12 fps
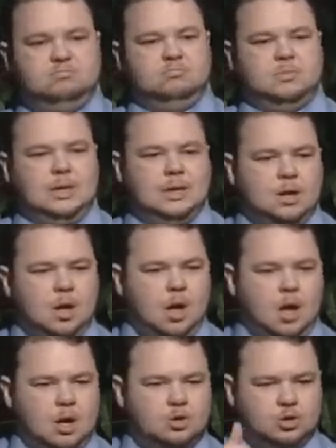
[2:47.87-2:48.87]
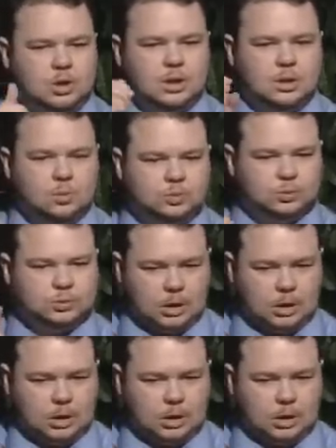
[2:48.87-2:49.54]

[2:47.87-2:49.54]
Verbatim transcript: of women in America